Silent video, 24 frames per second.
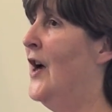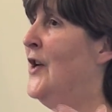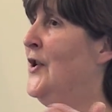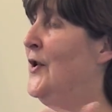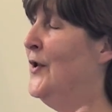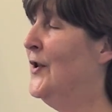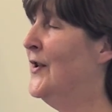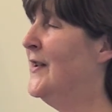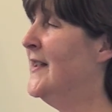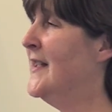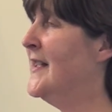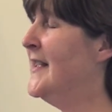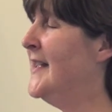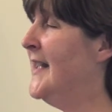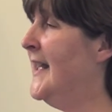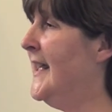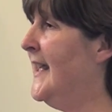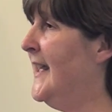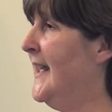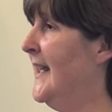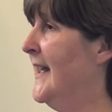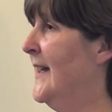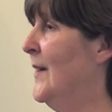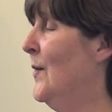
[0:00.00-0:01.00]
you can
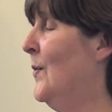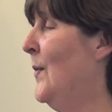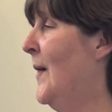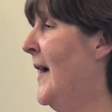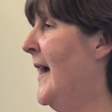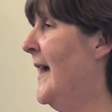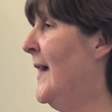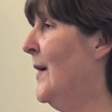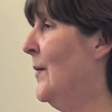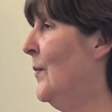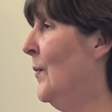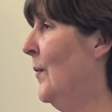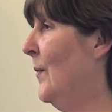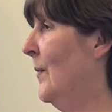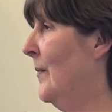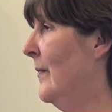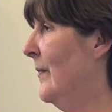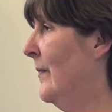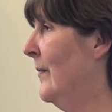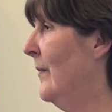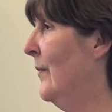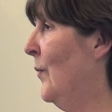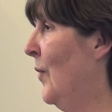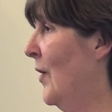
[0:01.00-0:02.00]
see, in a way,
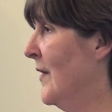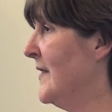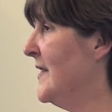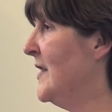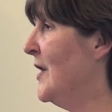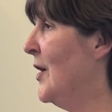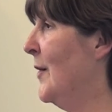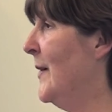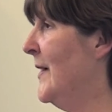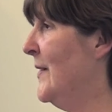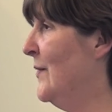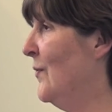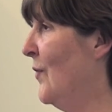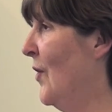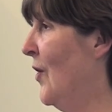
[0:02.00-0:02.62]
what's going